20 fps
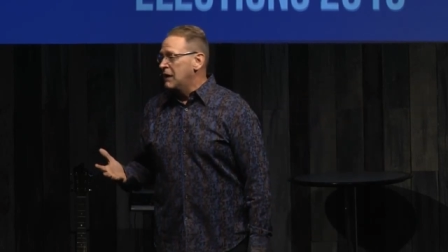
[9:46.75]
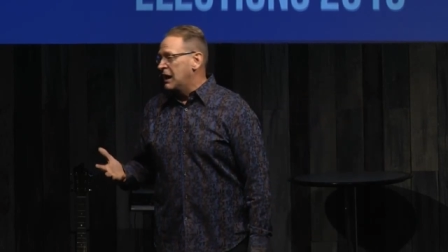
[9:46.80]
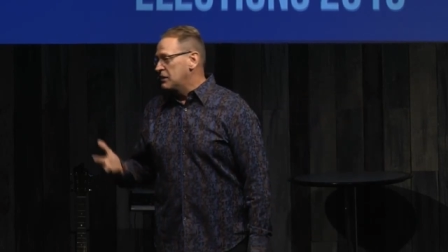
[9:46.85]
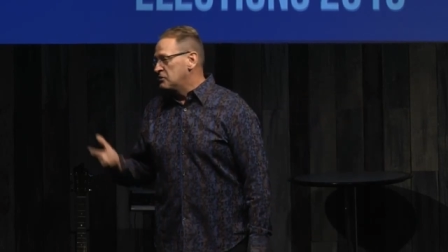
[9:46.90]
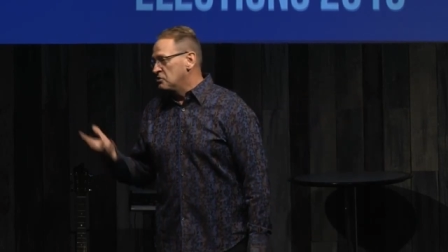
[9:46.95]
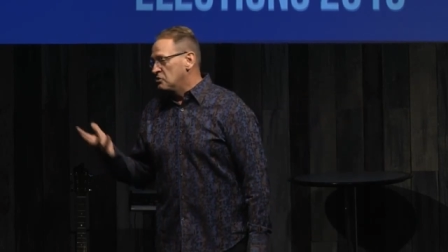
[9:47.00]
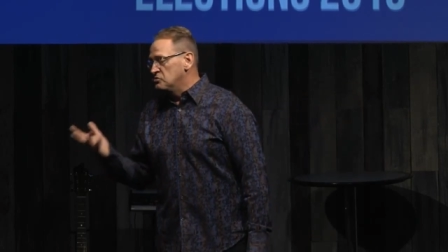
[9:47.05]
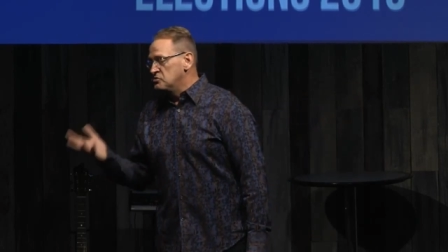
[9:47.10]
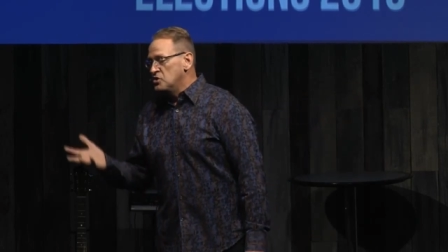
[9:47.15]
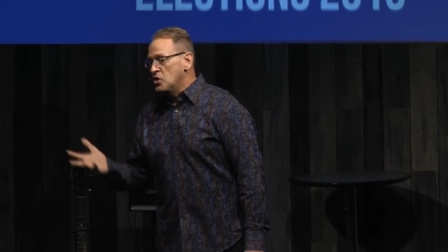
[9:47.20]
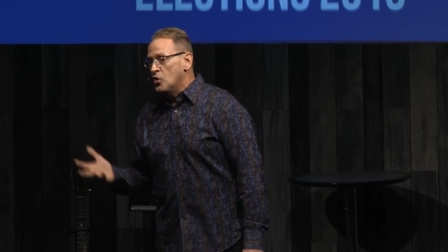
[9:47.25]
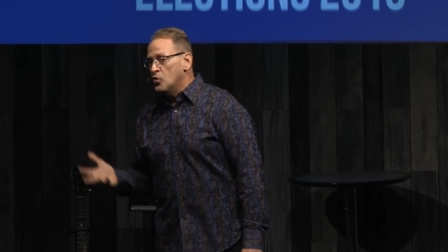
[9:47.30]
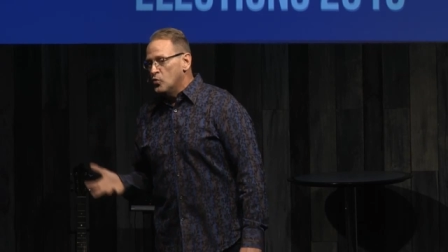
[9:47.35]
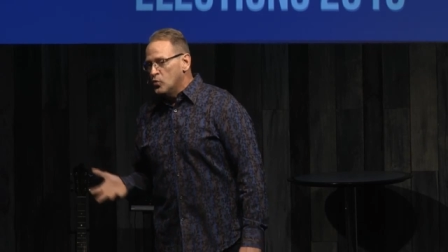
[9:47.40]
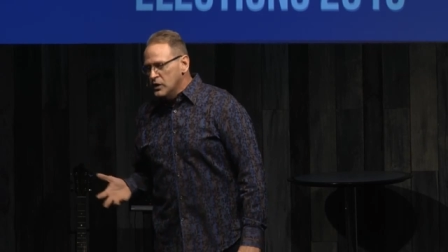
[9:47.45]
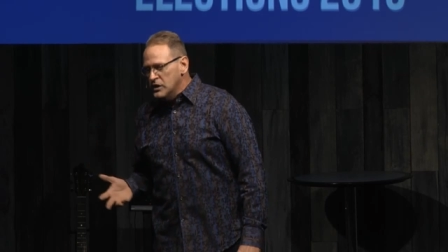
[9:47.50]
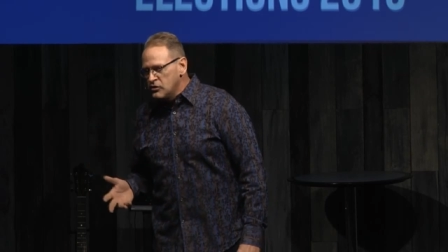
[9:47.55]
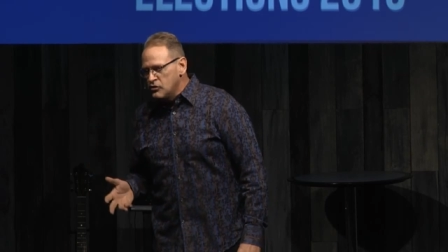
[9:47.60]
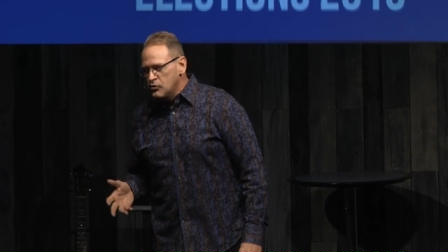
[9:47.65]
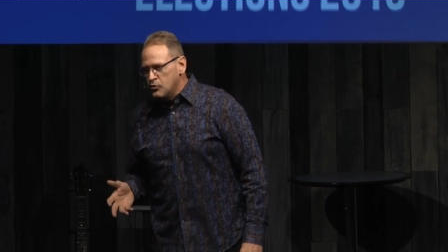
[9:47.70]
I don't know
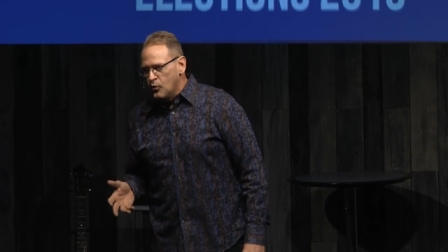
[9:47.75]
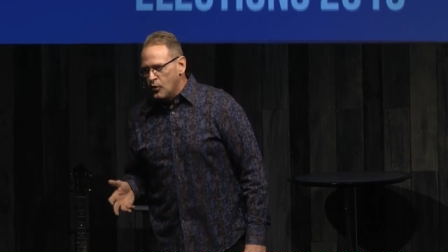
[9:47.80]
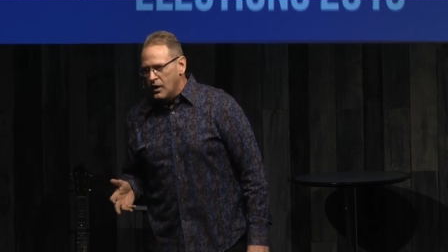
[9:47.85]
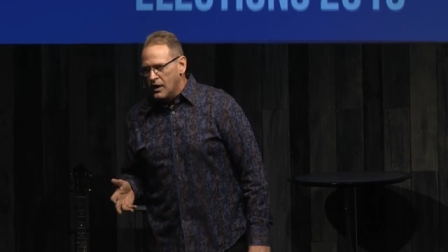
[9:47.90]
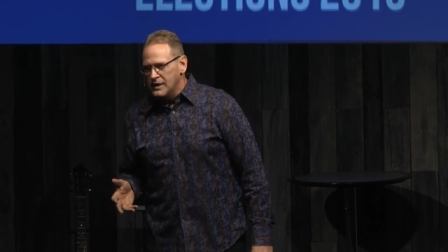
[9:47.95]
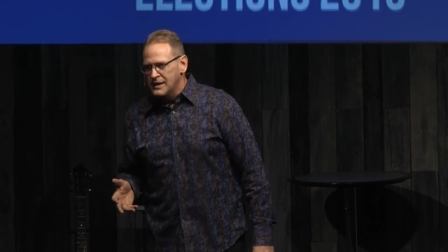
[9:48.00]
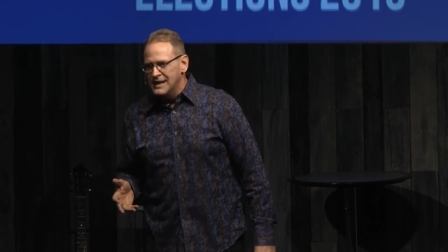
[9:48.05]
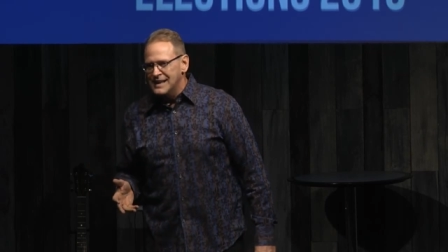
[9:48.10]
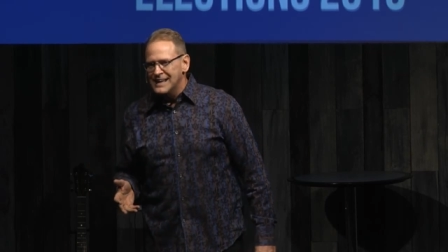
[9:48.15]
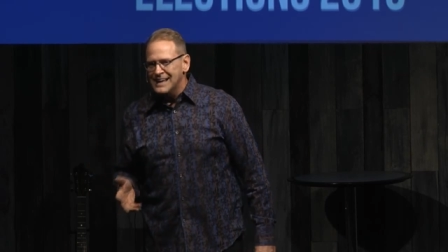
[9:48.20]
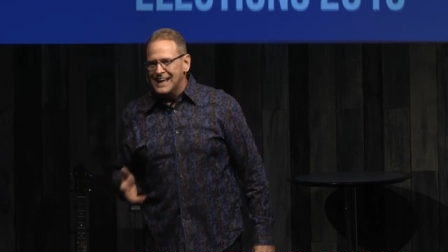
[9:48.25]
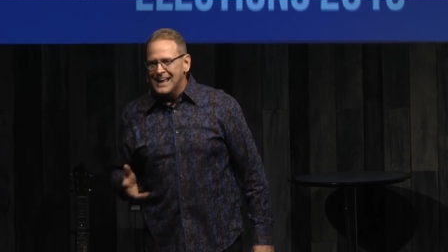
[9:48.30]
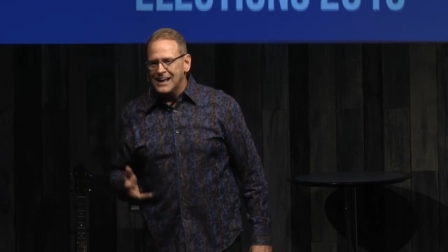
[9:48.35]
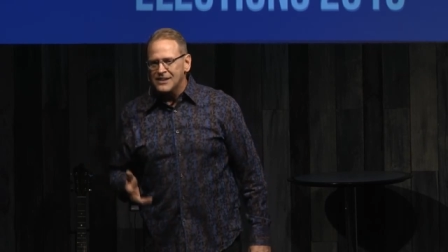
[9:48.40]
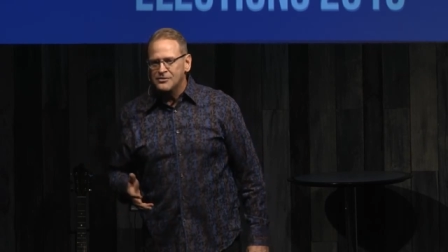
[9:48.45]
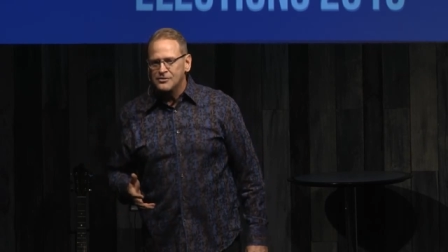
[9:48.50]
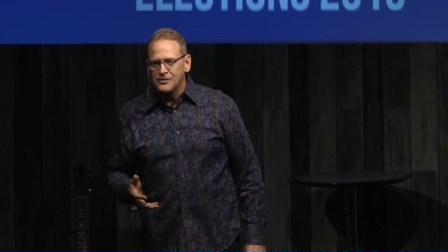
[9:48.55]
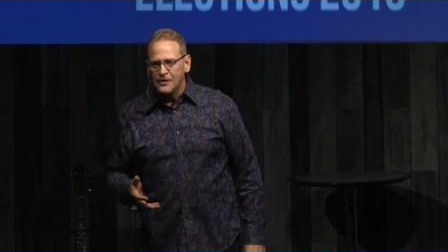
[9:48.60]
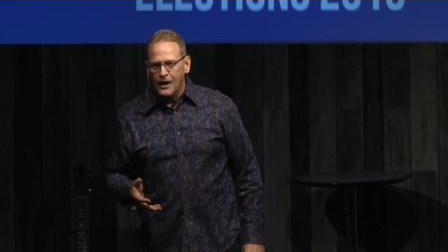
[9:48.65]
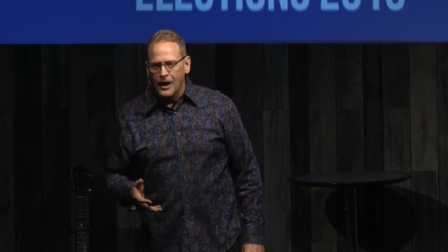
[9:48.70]
which one, he
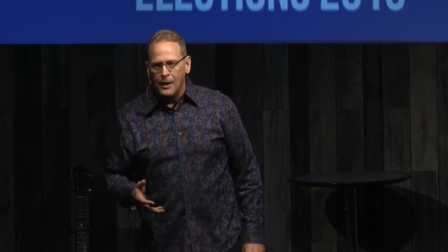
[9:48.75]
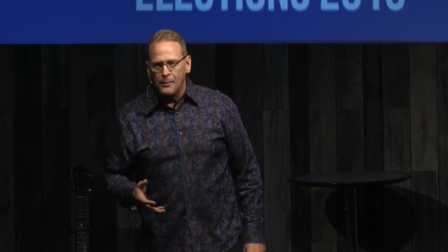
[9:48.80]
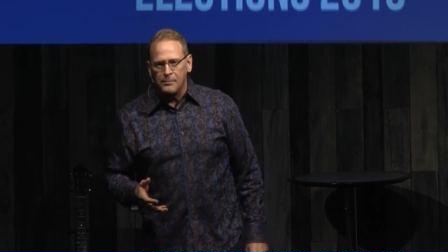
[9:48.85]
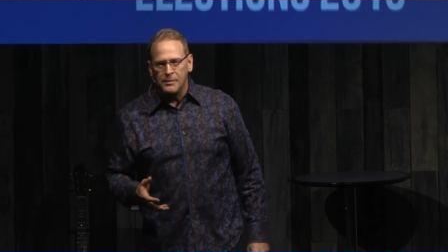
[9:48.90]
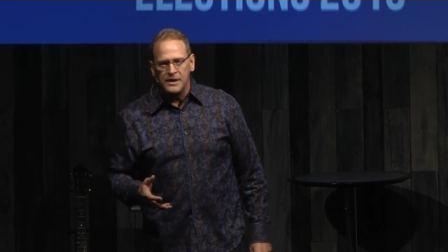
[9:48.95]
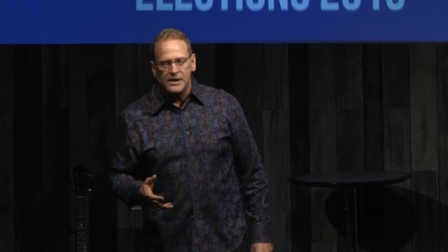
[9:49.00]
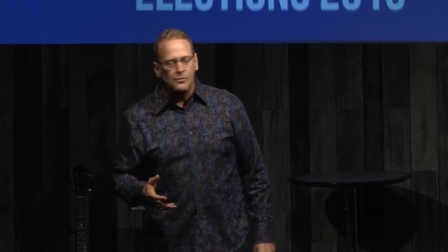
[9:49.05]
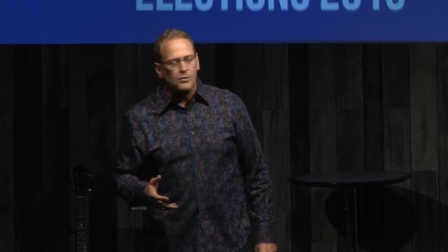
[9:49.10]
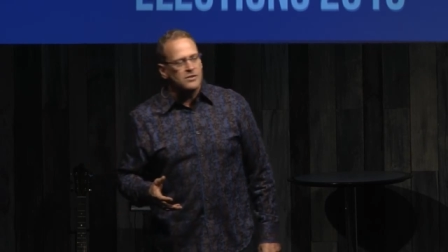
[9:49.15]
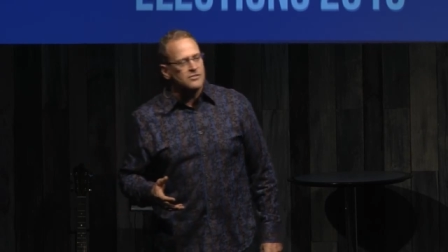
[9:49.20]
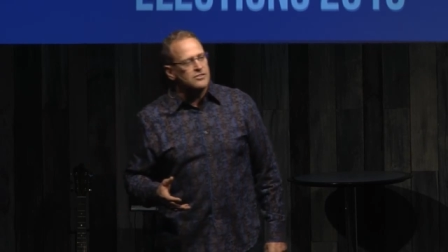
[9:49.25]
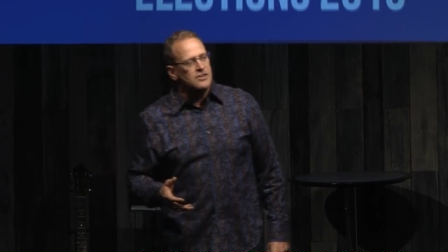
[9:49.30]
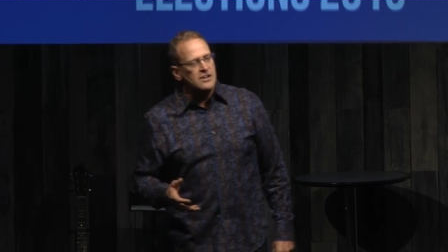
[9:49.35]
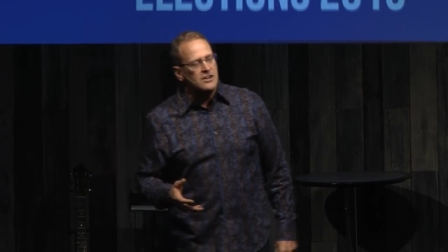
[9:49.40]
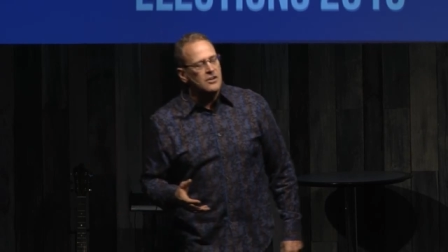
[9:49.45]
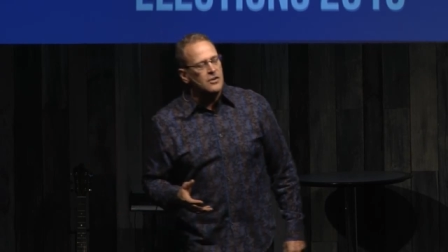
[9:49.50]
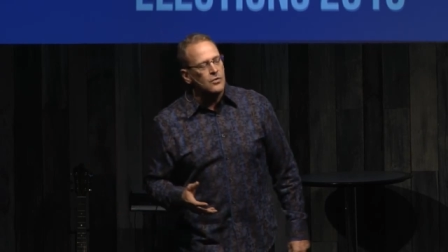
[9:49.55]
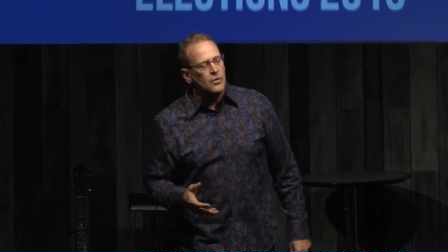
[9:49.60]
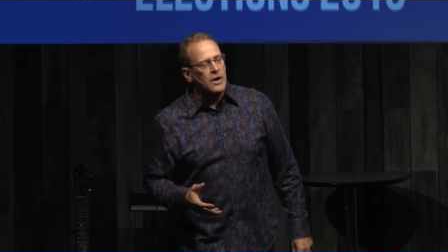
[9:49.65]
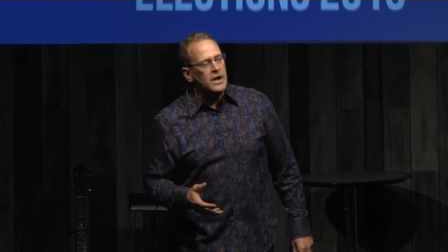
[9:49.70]
gets up and he, what's he
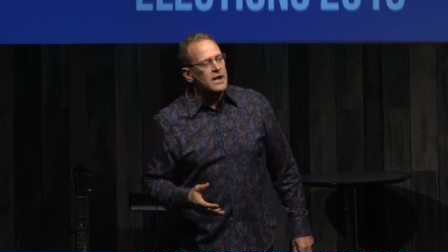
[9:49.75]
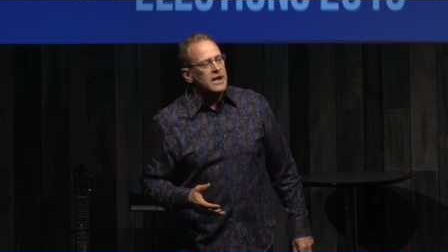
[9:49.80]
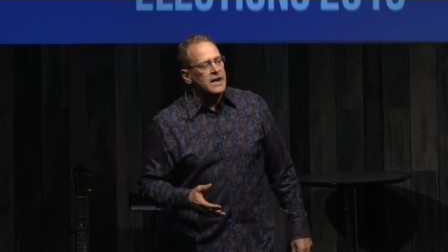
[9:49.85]
do?